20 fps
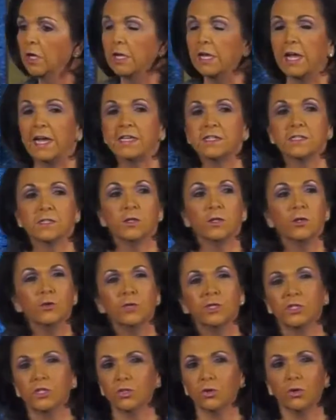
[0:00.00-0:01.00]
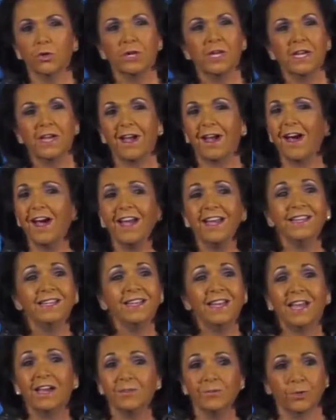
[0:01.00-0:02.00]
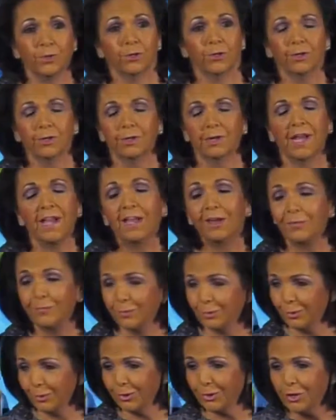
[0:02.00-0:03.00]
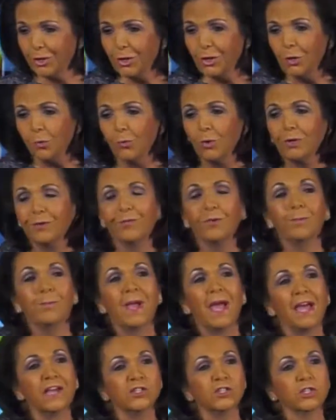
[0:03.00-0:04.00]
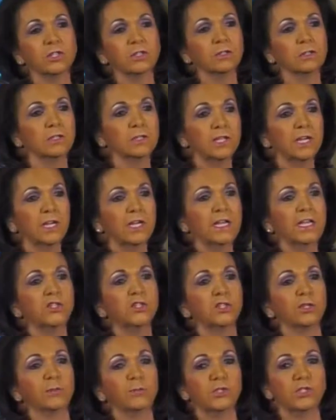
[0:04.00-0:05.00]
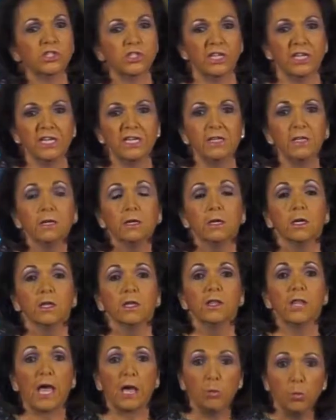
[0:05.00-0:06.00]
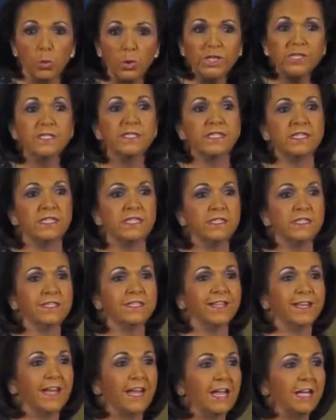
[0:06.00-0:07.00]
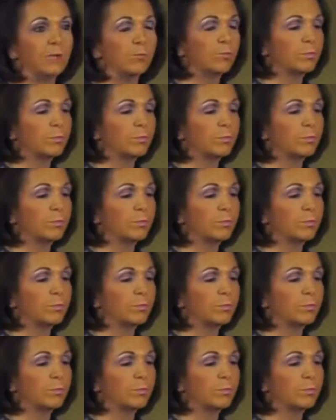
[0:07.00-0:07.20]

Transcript: As a new attorney, I never, ever would have imagined the litigation machine that we see today.